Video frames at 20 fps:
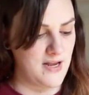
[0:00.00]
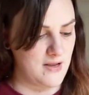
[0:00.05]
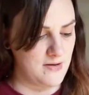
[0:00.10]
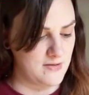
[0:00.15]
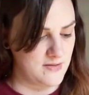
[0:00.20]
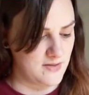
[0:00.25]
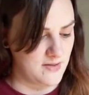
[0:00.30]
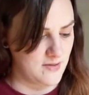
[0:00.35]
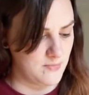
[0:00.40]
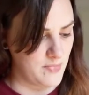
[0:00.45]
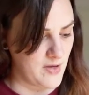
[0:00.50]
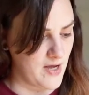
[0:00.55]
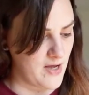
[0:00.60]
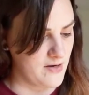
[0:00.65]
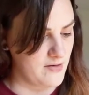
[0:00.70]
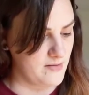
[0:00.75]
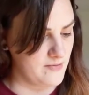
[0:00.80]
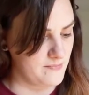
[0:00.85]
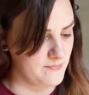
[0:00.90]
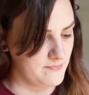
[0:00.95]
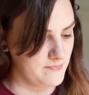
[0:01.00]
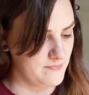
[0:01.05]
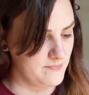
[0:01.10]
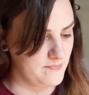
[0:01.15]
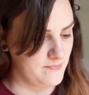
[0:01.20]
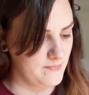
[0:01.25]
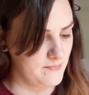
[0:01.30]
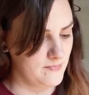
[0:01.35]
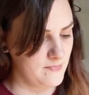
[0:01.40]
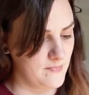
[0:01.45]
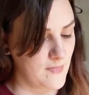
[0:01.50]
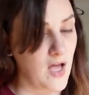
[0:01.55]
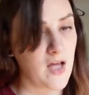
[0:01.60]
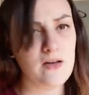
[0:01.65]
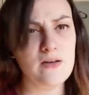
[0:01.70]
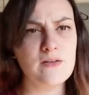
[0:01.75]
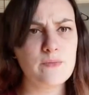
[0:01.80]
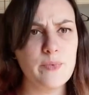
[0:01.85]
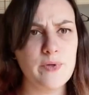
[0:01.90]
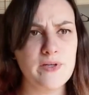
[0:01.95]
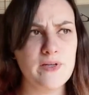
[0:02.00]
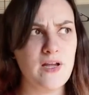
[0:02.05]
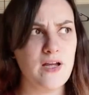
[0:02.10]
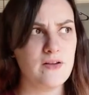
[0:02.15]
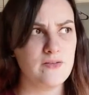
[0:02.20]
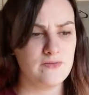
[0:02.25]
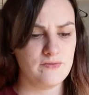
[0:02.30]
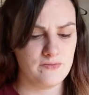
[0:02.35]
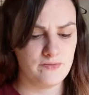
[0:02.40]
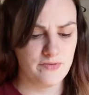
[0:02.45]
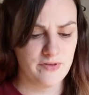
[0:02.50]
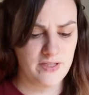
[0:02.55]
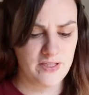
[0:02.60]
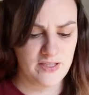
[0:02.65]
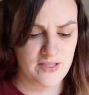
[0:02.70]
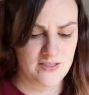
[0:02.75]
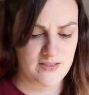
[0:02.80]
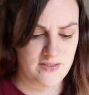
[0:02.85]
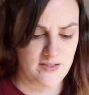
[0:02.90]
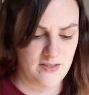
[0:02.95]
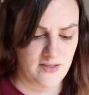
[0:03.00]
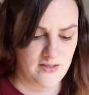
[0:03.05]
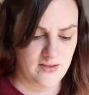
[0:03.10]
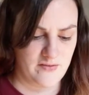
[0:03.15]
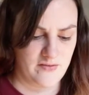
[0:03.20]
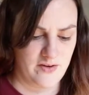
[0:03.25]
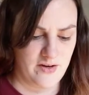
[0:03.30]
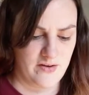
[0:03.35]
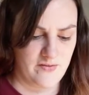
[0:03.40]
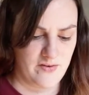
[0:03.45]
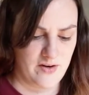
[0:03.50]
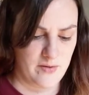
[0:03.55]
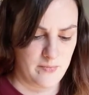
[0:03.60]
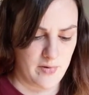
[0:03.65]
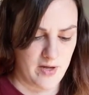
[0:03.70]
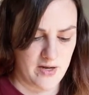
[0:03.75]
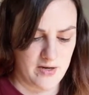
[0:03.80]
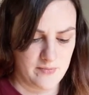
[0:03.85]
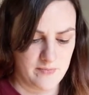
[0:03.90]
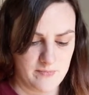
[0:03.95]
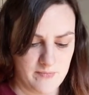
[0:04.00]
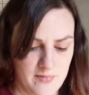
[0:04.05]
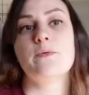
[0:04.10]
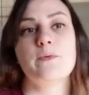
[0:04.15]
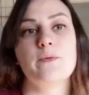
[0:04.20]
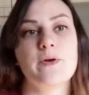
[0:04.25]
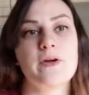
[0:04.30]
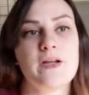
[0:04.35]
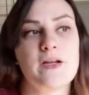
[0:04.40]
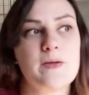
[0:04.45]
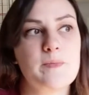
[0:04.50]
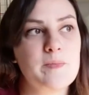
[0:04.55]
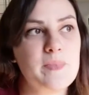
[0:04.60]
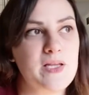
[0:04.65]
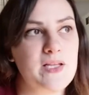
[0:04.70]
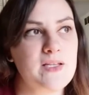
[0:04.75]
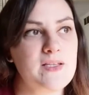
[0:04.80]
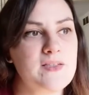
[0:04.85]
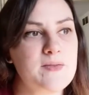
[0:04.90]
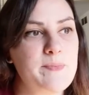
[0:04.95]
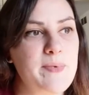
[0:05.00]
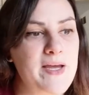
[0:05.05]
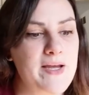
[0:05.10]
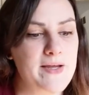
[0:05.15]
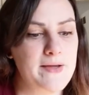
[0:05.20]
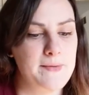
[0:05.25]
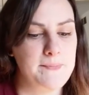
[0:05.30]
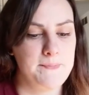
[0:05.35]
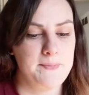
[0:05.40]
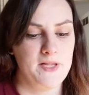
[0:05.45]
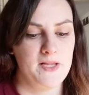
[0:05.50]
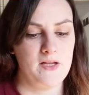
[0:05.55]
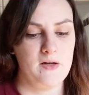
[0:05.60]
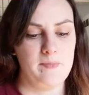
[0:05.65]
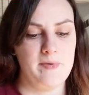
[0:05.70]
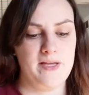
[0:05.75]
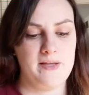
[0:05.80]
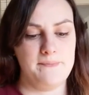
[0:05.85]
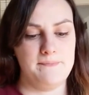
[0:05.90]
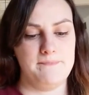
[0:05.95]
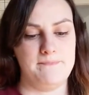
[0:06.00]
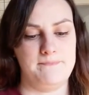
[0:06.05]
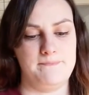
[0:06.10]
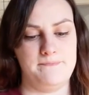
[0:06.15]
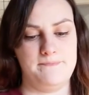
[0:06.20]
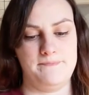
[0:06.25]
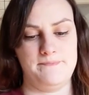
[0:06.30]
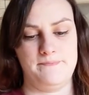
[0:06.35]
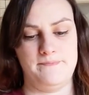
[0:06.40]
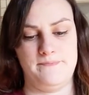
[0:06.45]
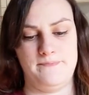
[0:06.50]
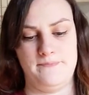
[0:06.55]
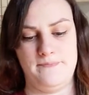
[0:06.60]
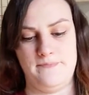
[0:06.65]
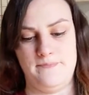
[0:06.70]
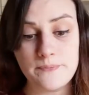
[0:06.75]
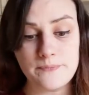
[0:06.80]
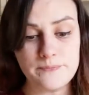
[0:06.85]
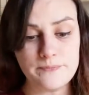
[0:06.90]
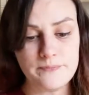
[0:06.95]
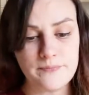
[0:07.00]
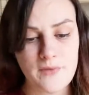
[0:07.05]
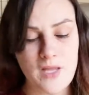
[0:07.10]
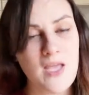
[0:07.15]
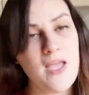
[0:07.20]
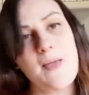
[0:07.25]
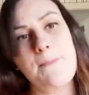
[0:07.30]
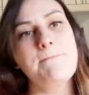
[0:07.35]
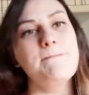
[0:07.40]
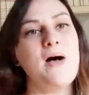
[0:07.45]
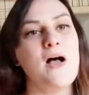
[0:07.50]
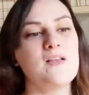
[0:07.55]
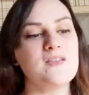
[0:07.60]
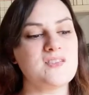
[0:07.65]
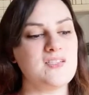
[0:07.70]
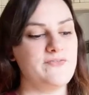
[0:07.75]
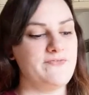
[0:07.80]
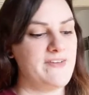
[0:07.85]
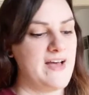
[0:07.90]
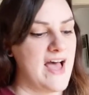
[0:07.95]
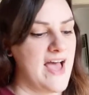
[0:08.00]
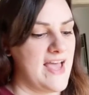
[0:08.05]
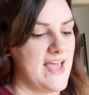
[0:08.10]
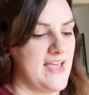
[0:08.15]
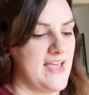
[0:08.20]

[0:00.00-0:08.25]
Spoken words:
down to the bottom. But not really to like the very, very bottom. We're gonna blend this back up a little bit. Emulsify